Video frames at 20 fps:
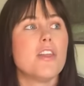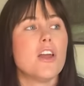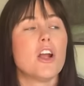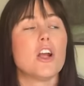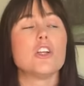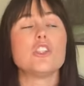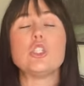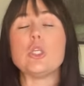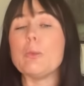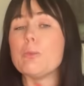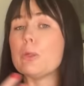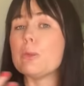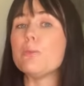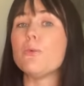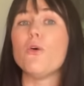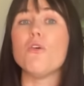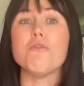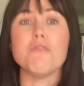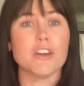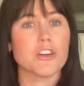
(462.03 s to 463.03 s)
their Super
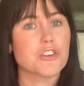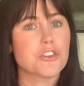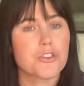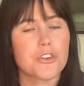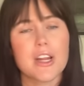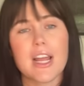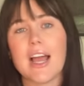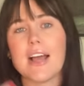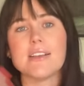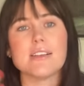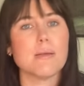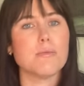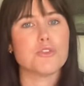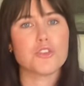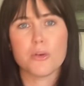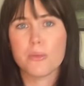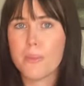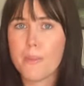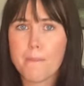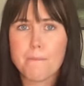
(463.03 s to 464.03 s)
Bowl victory. As I'm
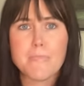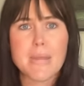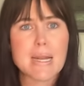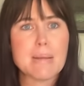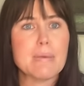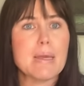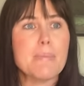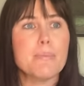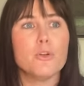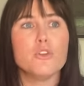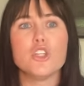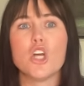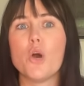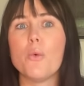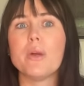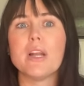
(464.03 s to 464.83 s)
sure many people know,